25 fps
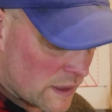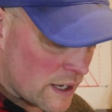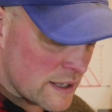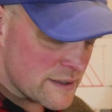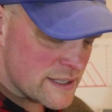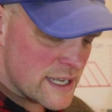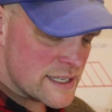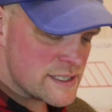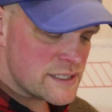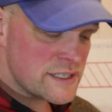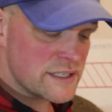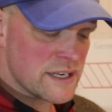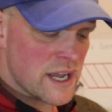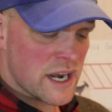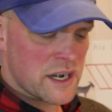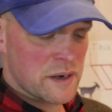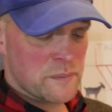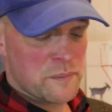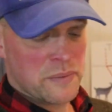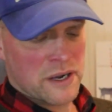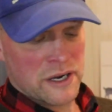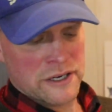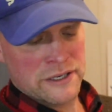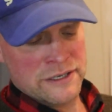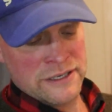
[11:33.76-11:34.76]
that's another
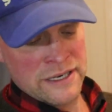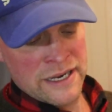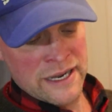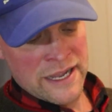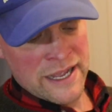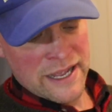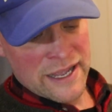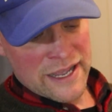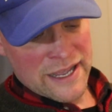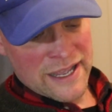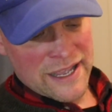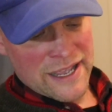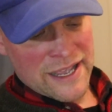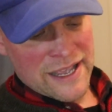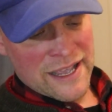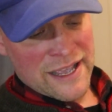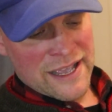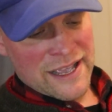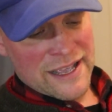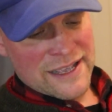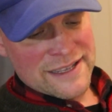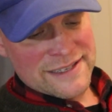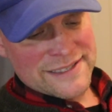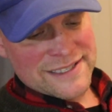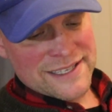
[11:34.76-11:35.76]
point.
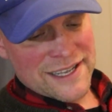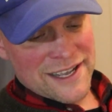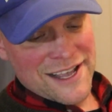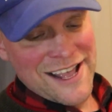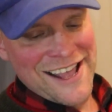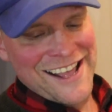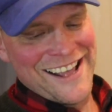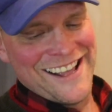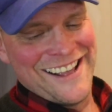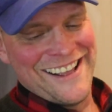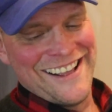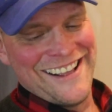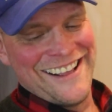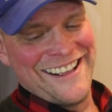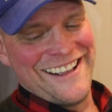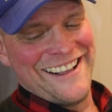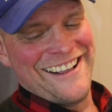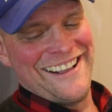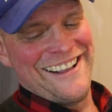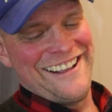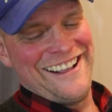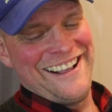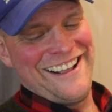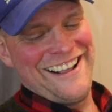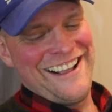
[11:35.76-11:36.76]
So
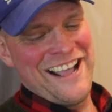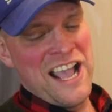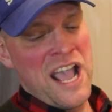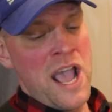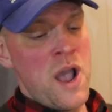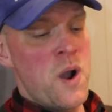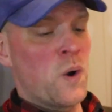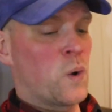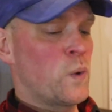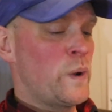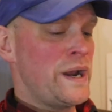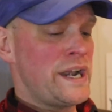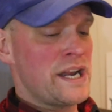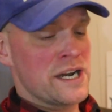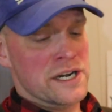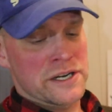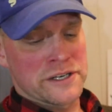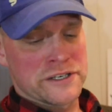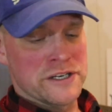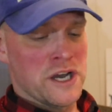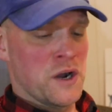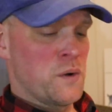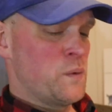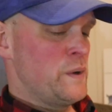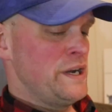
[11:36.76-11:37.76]
we
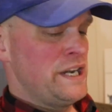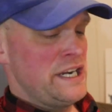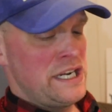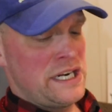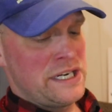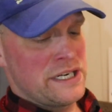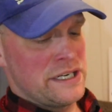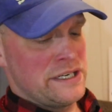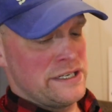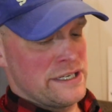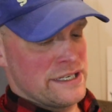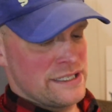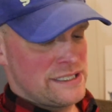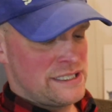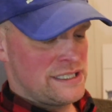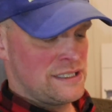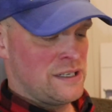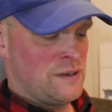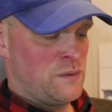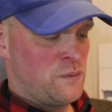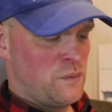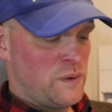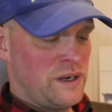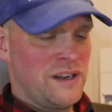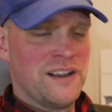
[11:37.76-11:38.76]
didn't know we needed this.
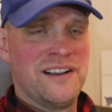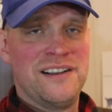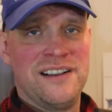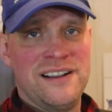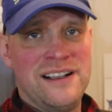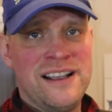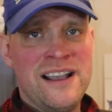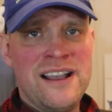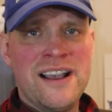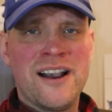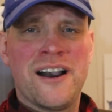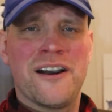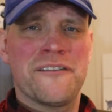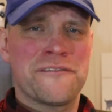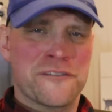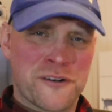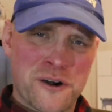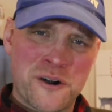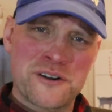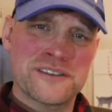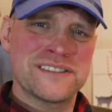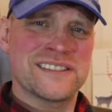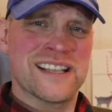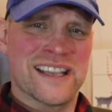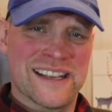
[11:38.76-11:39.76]
Of
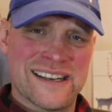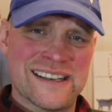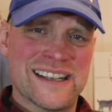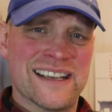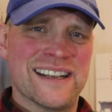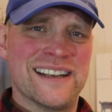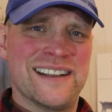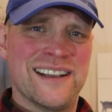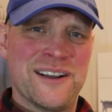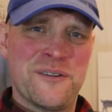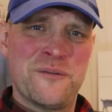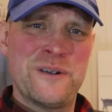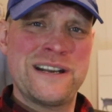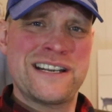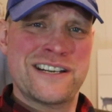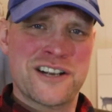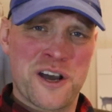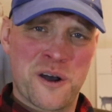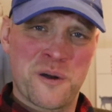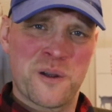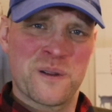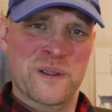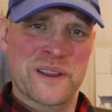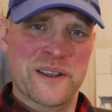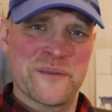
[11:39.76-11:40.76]
course they did. We
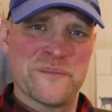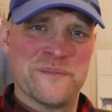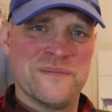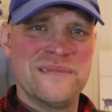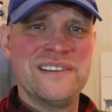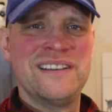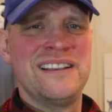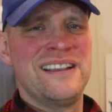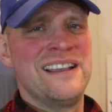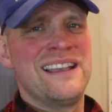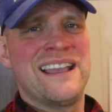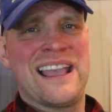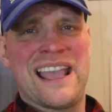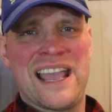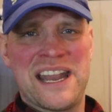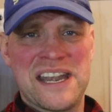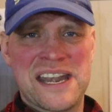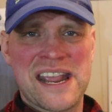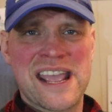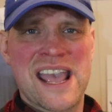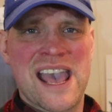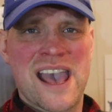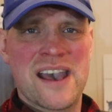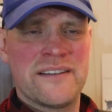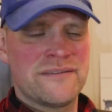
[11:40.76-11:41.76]
told them. And
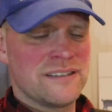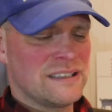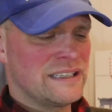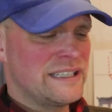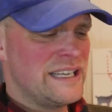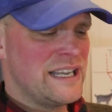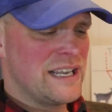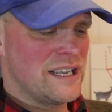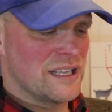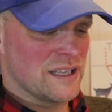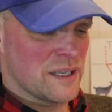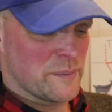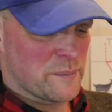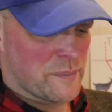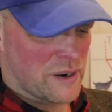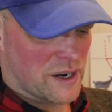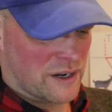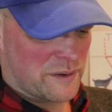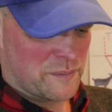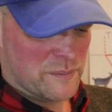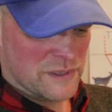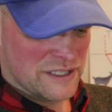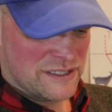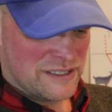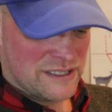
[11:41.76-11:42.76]
they have a legal
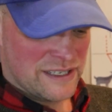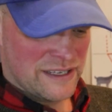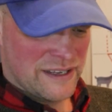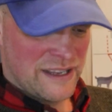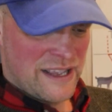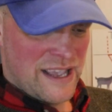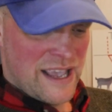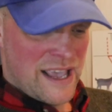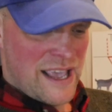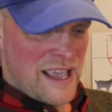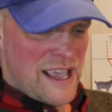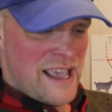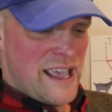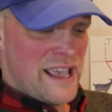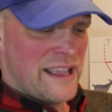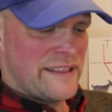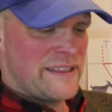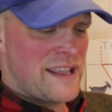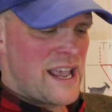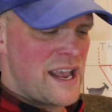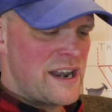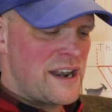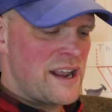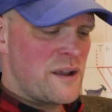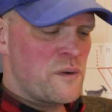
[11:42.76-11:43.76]
department.
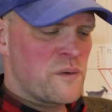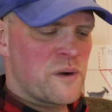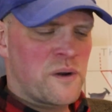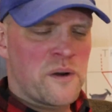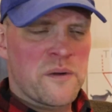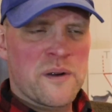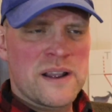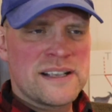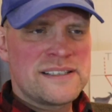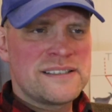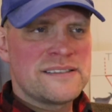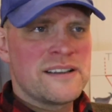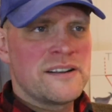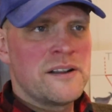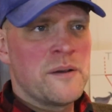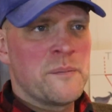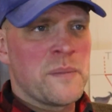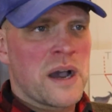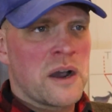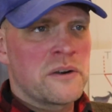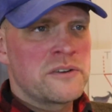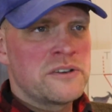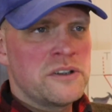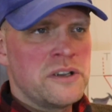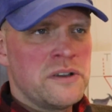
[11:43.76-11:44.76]
Then they would question
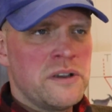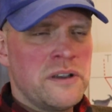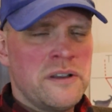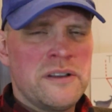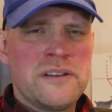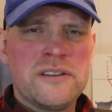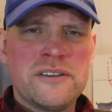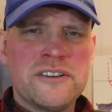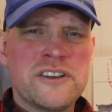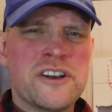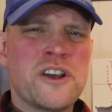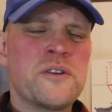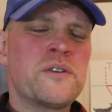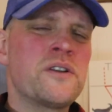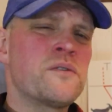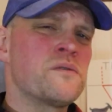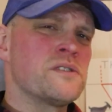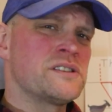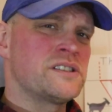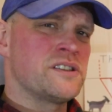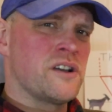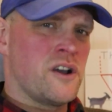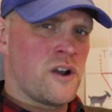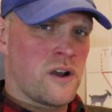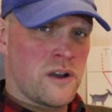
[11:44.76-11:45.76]
about, there
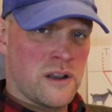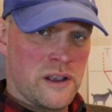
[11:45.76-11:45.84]
was